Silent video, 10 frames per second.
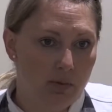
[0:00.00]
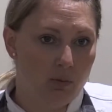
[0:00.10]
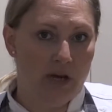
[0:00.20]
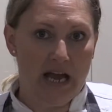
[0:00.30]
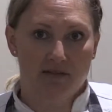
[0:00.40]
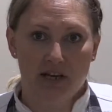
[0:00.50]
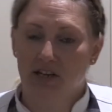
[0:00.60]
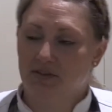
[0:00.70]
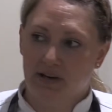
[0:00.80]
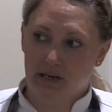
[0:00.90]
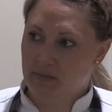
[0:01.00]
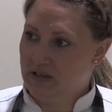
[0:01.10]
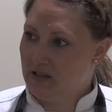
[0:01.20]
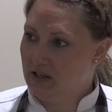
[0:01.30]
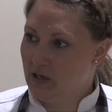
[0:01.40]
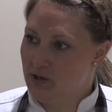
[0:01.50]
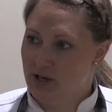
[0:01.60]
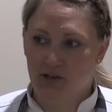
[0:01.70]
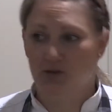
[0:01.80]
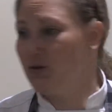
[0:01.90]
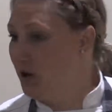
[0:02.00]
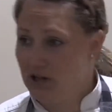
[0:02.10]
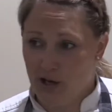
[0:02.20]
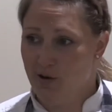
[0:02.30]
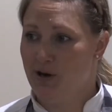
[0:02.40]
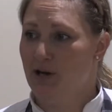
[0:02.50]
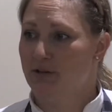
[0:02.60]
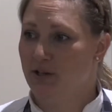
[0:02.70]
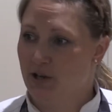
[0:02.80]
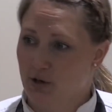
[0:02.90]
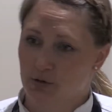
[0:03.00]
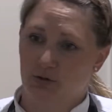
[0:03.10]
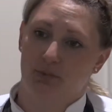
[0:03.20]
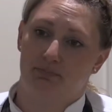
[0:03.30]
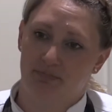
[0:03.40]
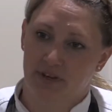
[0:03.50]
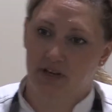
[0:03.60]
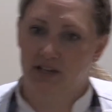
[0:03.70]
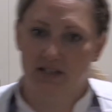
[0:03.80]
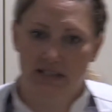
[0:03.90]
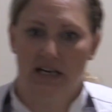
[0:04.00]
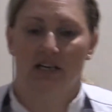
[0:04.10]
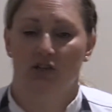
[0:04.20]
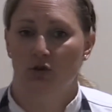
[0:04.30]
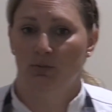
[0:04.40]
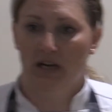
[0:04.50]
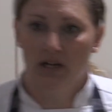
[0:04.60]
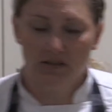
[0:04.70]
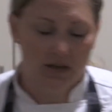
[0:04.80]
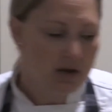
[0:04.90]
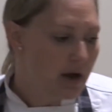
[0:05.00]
We have a nice Vitamix in the kitchen. I just throw all the ingredients in it and go zip, and it's done in 2 minutes.